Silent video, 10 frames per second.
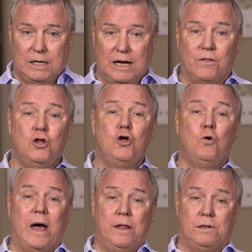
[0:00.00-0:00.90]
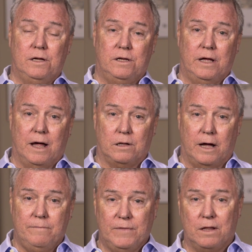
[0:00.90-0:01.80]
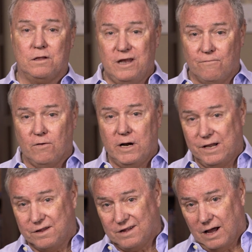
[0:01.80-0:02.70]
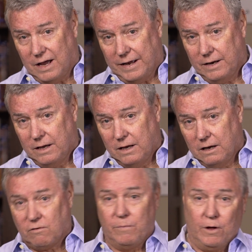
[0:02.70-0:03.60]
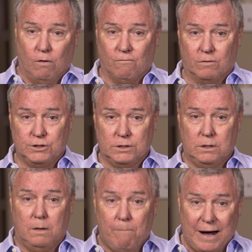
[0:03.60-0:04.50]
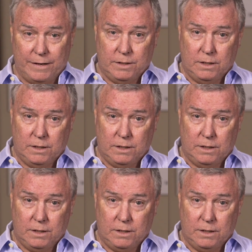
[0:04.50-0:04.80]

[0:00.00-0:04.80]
Now the new ACT essay is different in design from the old version, but